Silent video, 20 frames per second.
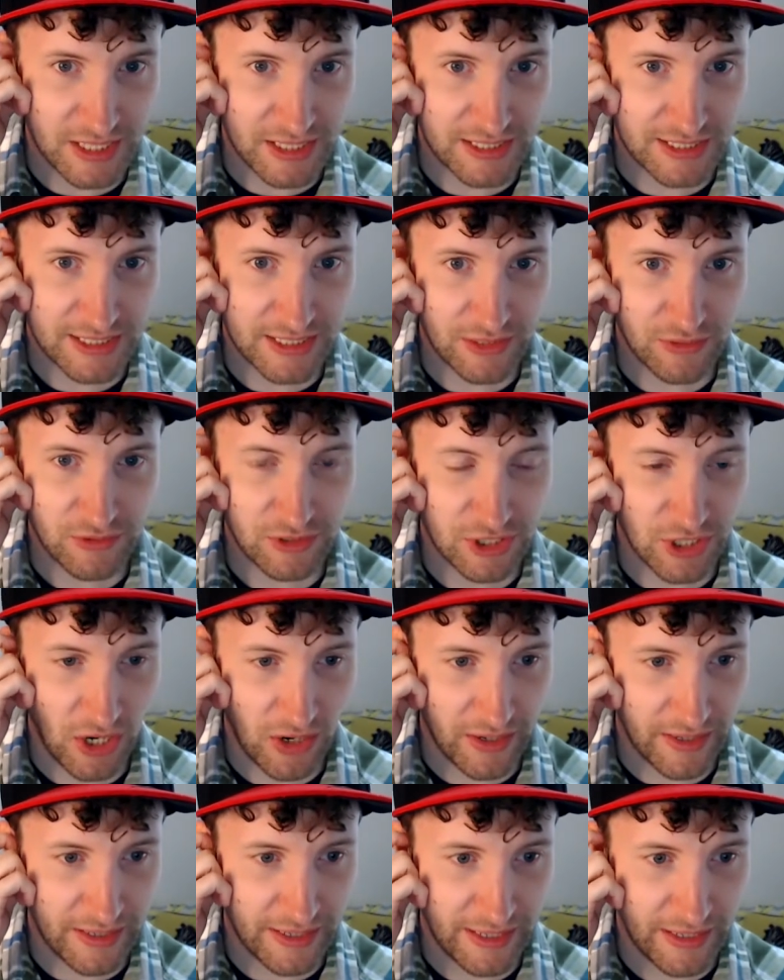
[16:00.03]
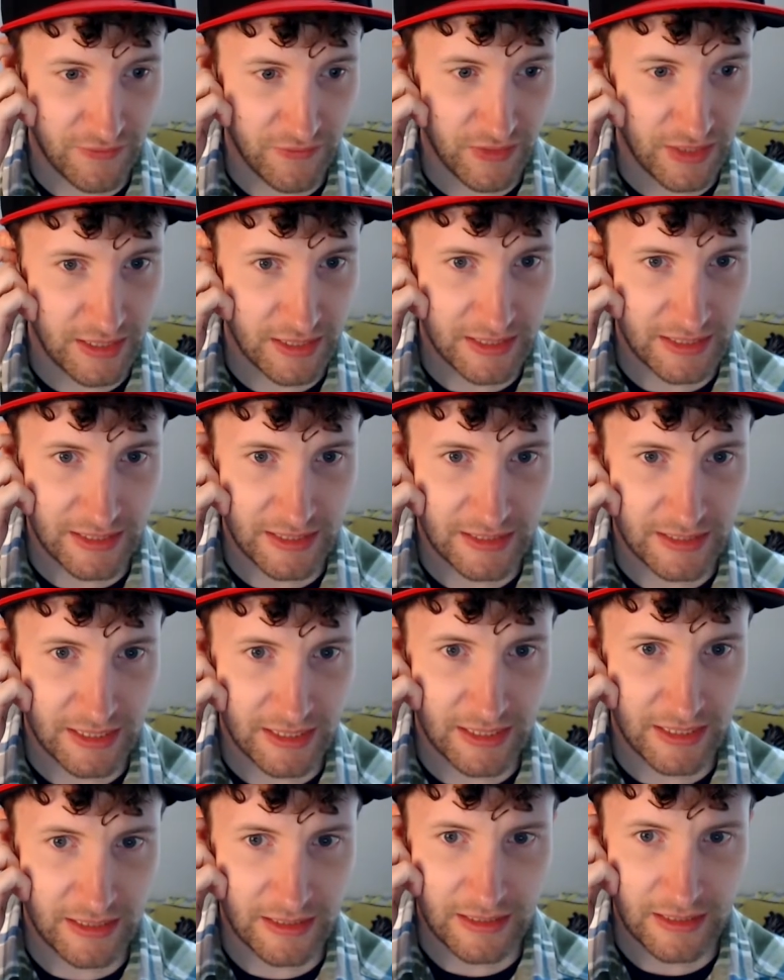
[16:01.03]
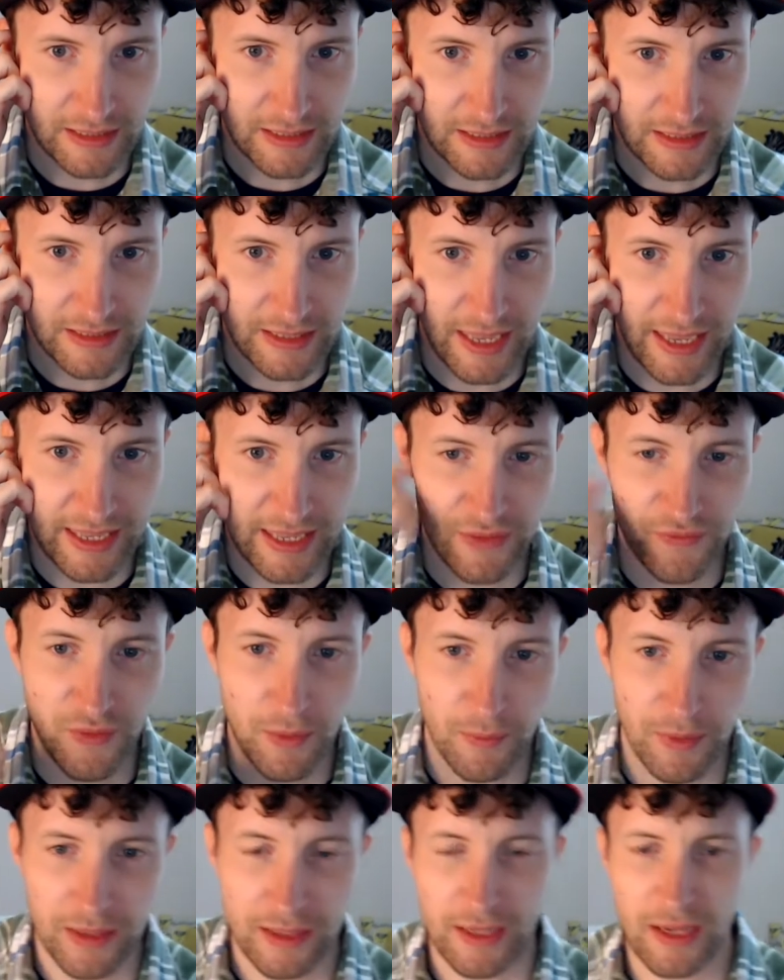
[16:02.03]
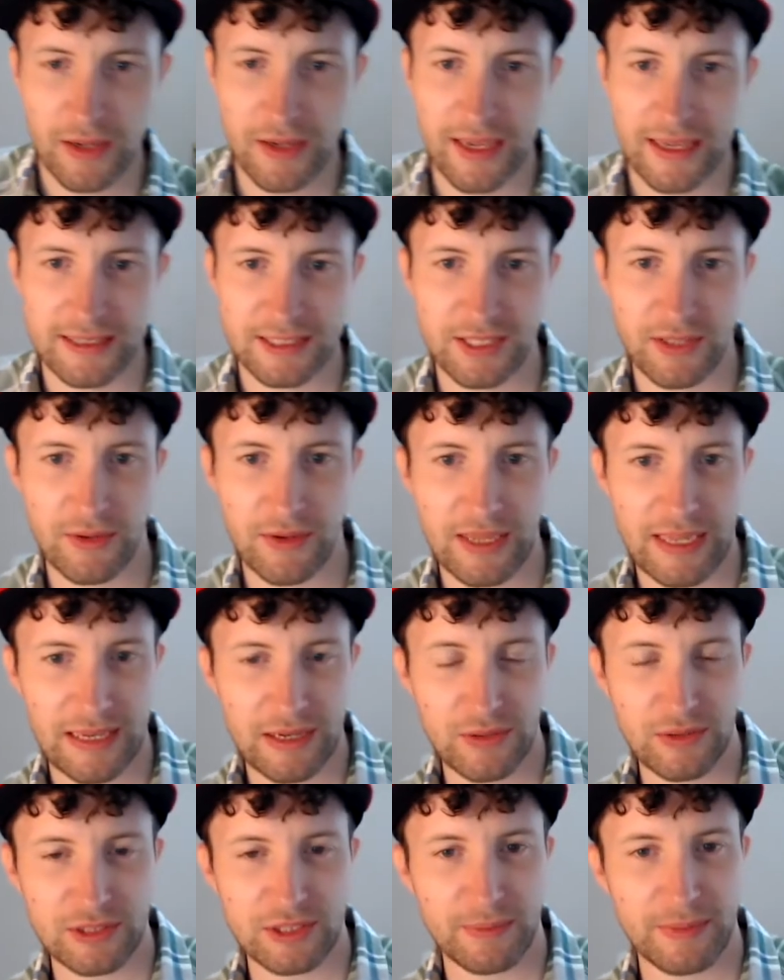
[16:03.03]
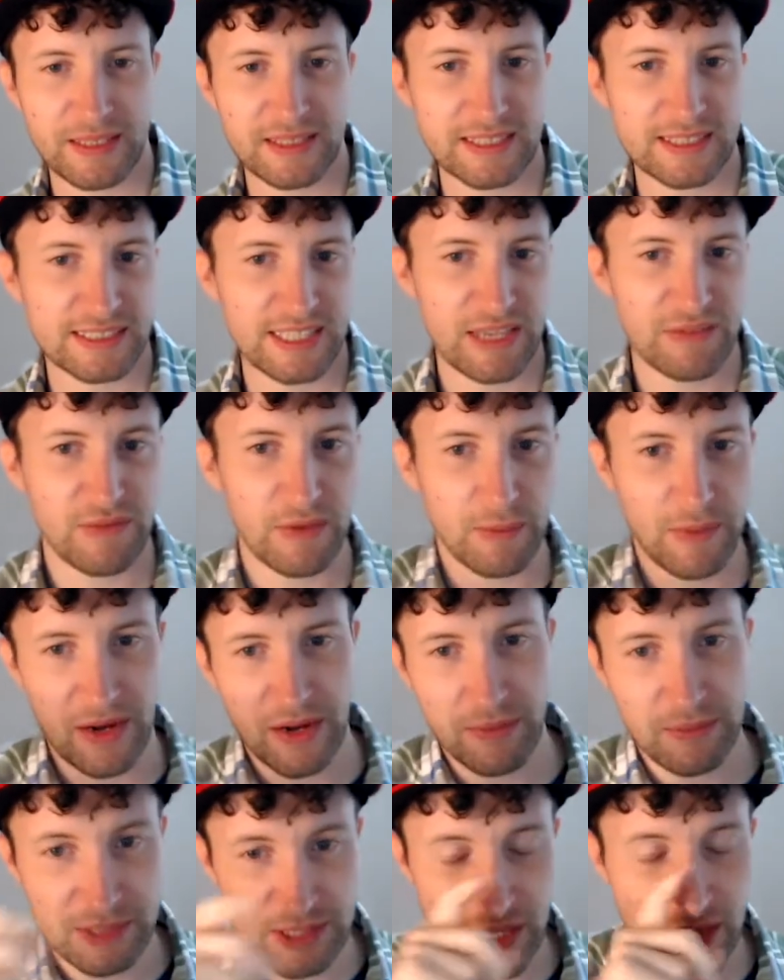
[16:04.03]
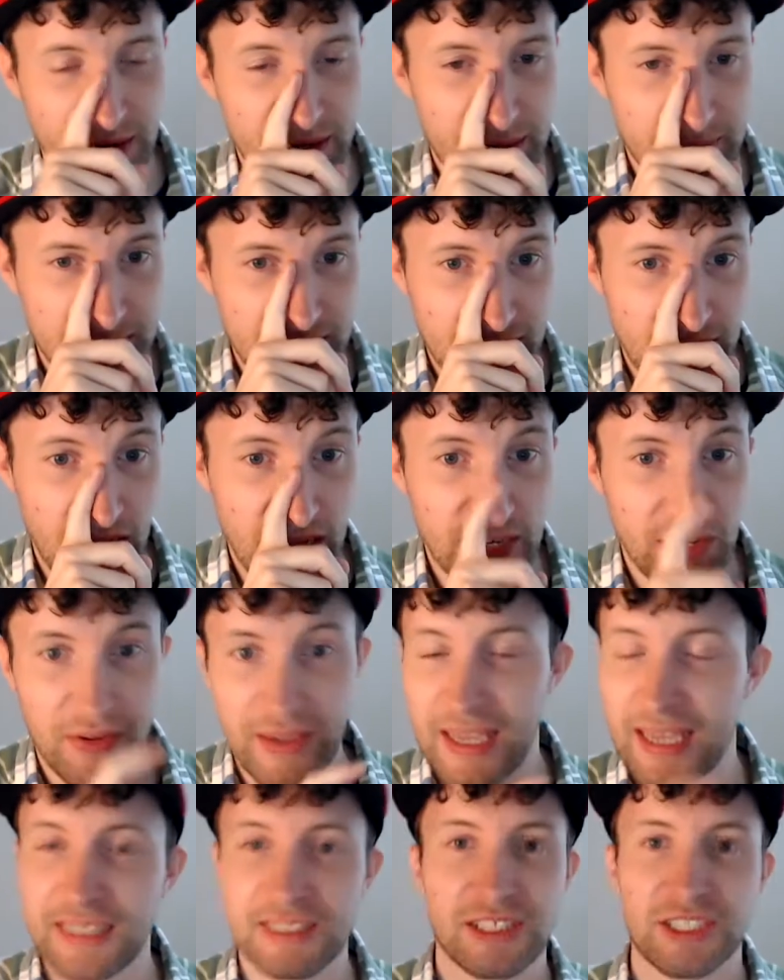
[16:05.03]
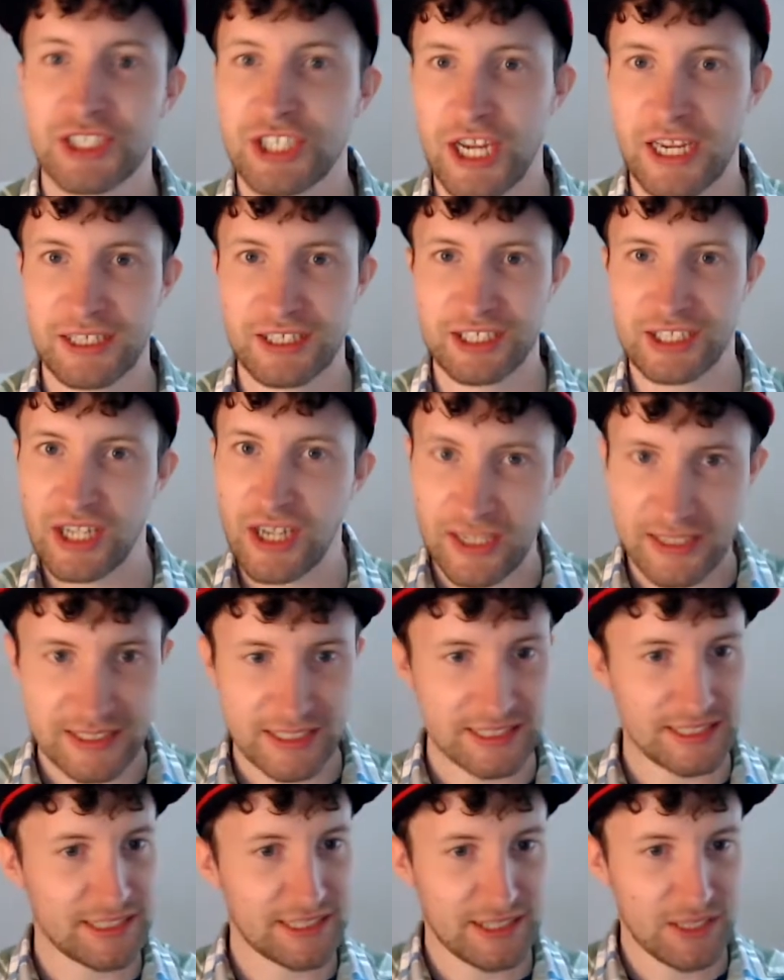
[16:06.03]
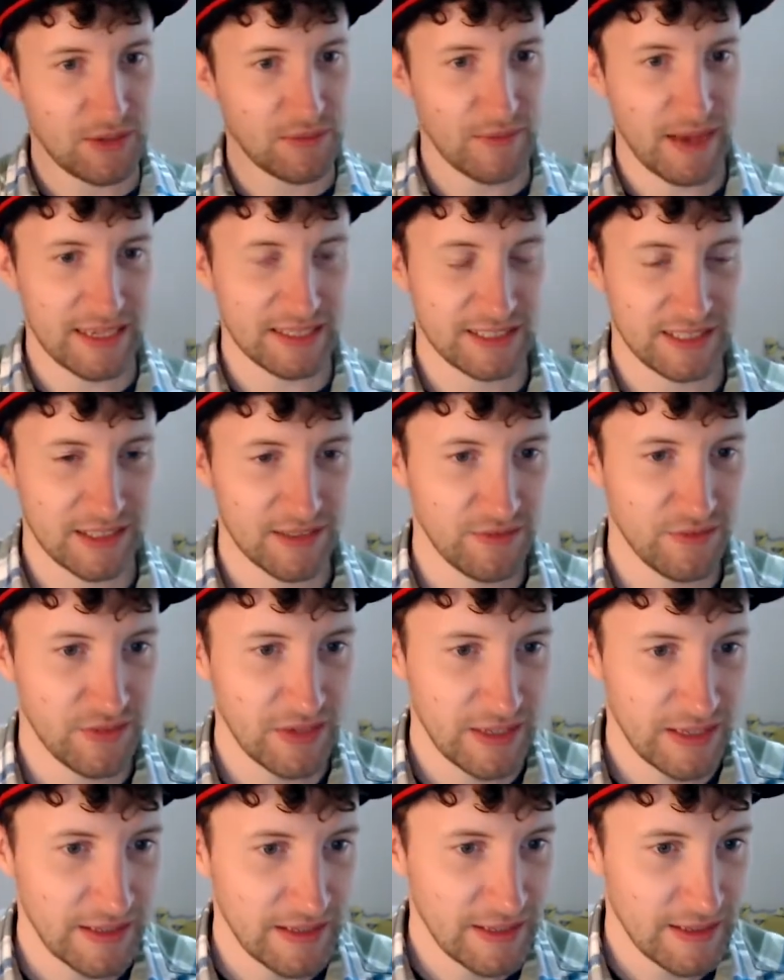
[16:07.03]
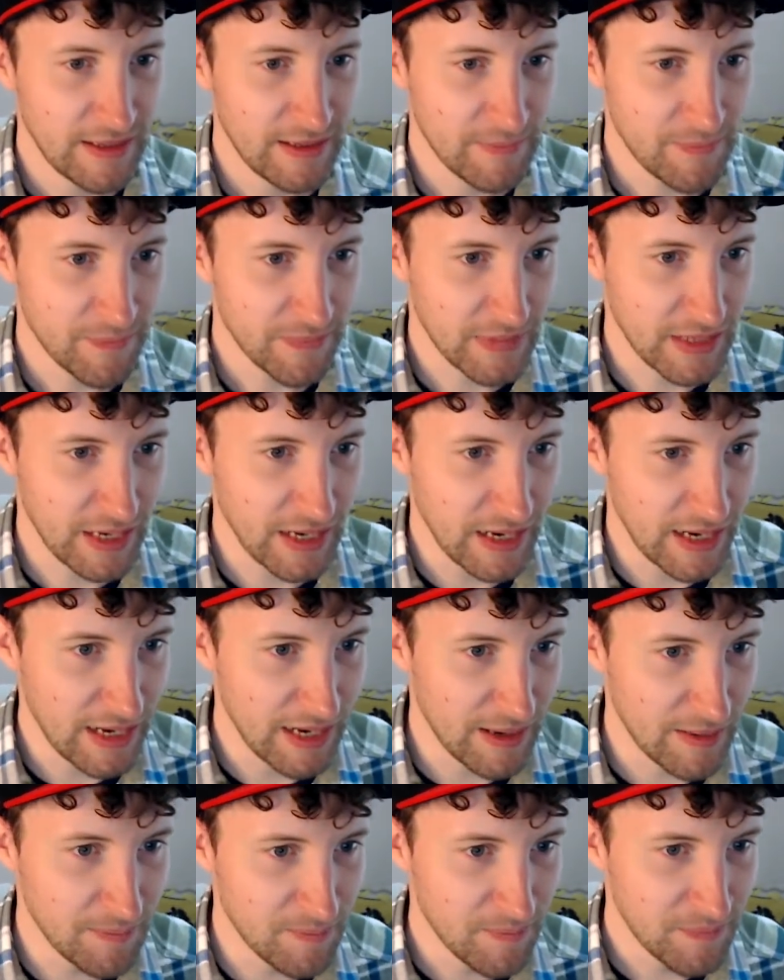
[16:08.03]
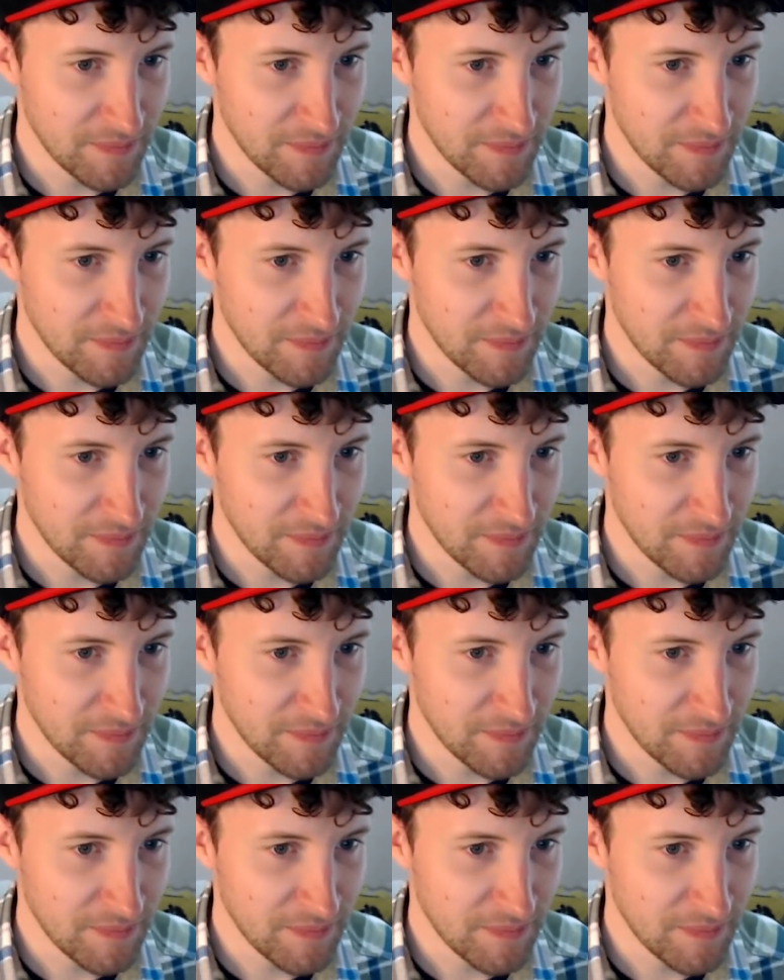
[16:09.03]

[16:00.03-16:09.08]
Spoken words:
still giant, even in, okay, so it looked a bit deceiving when he was going up to Kaido. He hasn't changed size, he's still massive. Yeah,